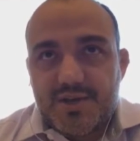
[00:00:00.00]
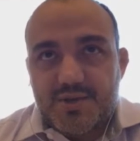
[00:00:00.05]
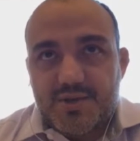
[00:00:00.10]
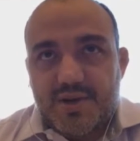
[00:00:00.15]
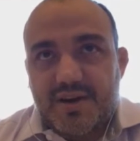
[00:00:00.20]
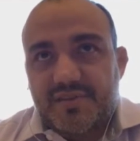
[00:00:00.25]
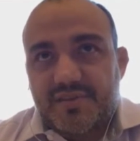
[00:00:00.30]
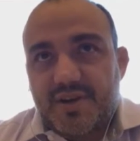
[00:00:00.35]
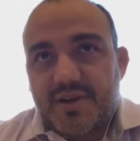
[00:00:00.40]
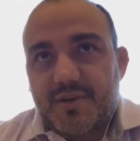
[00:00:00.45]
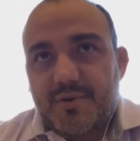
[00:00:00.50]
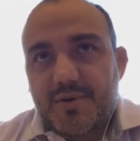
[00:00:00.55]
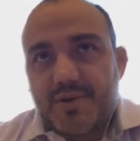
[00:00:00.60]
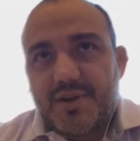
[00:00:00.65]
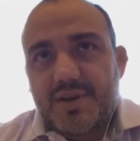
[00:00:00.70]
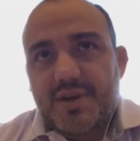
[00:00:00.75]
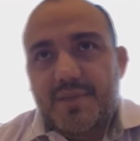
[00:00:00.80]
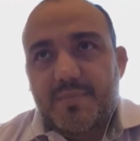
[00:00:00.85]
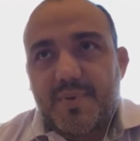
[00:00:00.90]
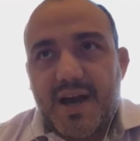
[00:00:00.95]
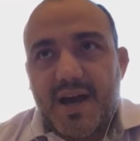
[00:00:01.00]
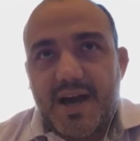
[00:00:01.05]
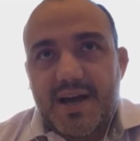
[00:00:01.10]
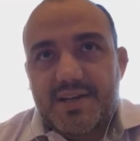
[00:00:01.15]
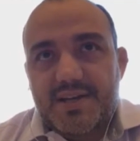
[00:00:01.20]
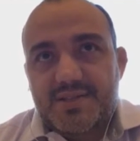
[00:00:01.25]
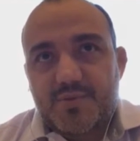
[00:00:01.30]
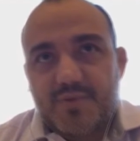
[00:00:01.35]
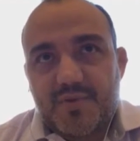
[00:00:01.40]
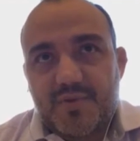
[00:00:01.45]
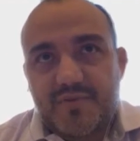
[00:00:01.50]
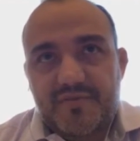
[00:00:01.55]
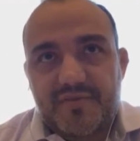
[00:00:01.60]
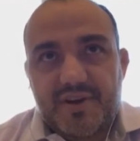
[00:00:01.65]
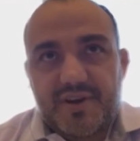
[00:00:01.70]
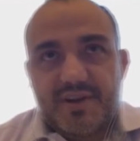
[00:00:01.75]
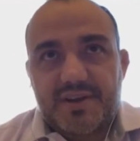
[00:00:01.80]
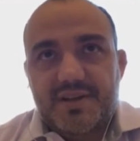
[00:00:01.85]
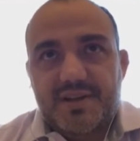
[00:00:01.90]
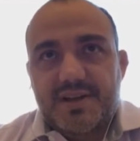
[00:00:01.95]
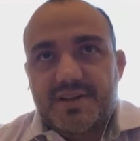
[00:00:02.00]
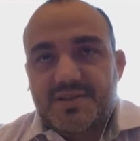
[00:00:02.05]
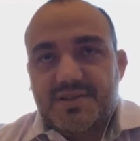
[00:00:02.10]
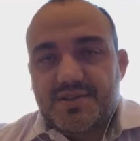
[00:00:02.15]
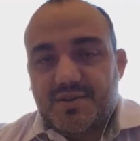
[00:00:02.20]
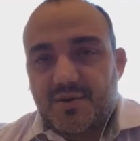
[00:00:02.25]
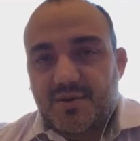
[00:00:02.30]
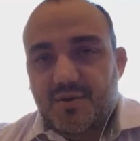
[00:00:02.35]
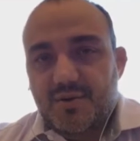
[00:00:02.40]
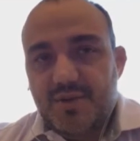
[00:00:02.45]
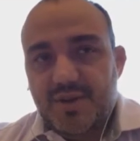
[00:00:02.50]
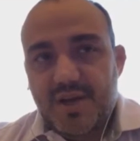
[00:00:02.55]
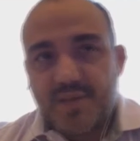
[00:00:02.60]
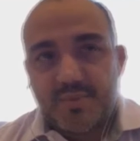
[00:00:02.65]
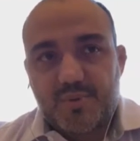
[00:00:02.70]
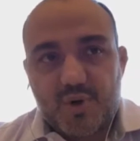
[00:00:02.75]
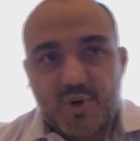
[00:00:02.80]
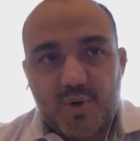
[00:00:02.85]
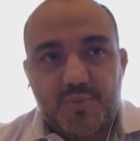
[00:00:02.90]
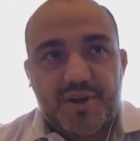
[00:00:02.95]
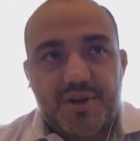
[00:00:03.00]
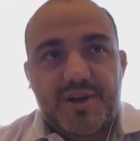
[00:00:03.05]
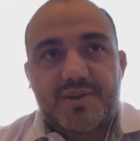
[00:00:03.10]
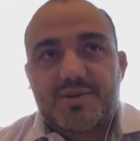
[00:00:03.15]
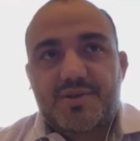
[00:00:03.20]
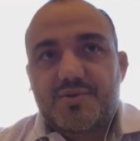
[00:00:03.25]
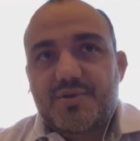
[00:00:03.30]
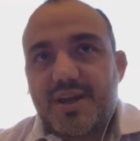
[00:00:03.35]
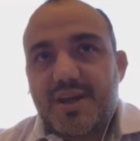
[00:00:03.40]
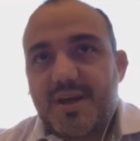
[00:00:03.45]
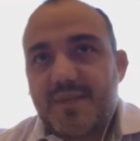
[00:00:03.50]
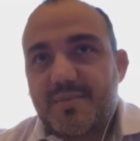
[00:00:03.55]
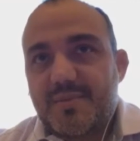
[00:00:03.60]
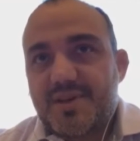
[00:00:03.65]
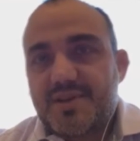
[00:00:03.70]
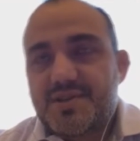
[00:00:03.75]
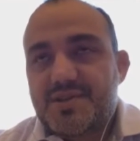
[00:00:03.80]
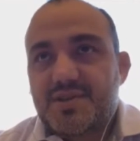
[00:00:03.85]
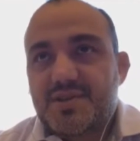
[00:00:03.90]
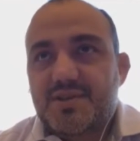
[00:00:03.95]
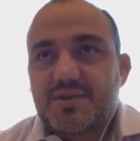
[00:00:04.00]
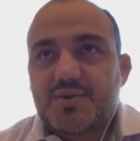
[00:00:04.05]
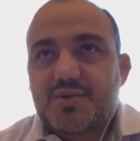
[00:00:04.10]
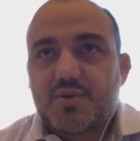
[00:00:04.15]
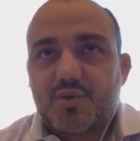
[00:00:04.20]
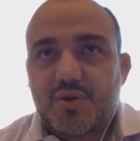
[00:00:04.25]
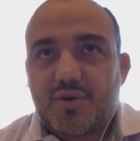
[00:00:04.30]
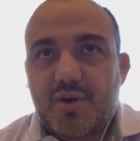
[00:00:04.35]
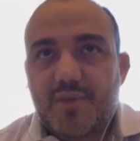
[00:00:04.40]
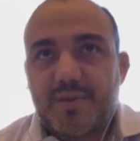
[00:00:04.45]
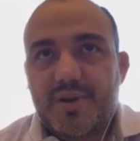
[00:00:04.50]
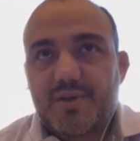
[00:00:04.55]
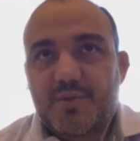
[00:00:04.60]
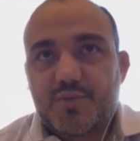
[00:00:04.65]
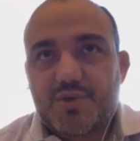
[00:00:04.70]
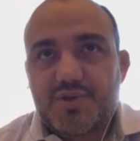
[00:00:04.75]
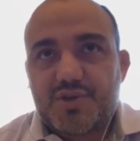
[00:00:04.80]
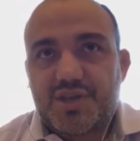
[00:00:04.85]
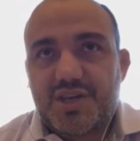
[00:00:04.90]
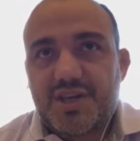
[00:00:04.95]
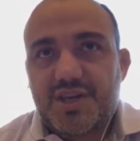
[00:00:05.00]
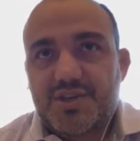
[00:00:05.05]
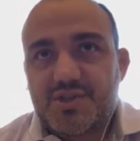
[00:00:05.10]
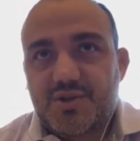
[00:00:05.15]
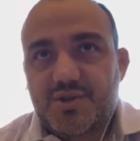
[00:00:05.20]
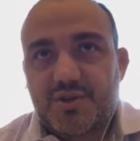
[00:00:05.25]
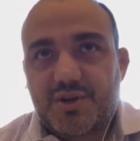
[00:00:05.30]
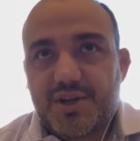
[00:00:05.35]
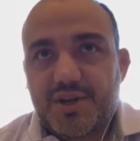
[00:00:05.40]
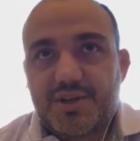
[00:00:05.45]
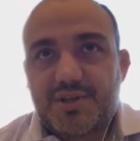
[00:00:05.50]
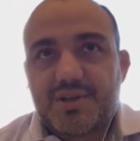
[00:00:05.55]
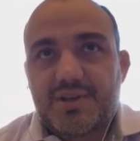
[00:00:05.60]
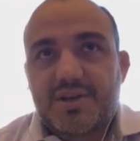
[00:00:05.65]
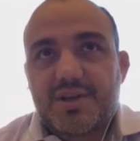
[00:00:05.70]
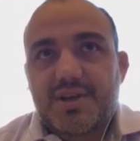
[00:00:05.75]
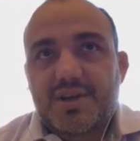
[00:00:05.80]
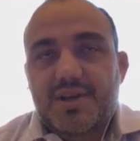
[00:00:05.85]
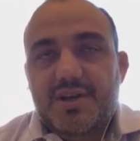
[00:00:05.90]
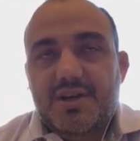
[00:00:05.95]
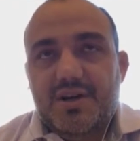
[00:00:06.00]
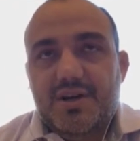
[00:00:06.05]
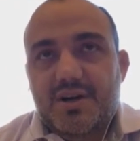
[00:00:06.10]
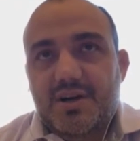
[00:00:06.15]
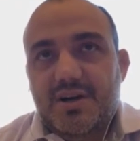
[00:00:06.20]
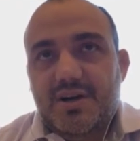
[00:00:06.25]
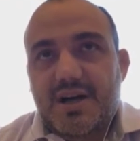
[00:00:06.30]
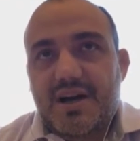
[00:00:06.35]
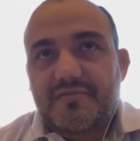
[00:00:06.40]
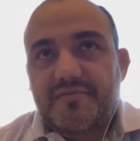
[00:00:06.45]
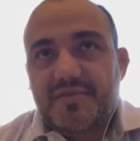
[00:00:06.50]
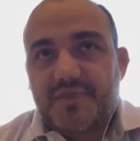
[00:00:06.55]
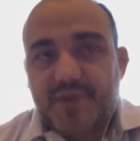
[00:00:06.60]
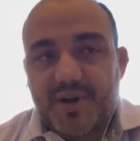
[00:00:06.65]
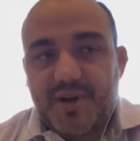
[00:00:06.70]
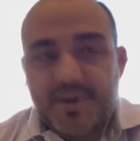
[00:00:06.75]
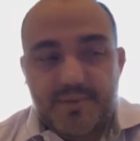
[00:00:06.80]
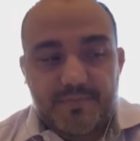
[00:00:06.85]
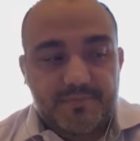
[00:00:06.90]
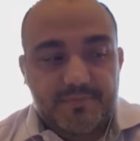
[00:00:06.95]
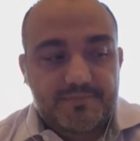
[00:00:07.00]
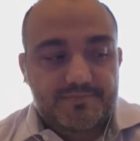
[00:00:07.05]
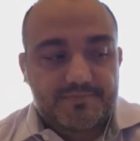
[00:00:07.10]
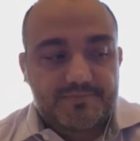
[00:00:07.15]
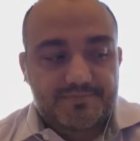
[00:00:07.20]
So after he passed, we figured it's only appropriate to name this tournament, which he started, after him.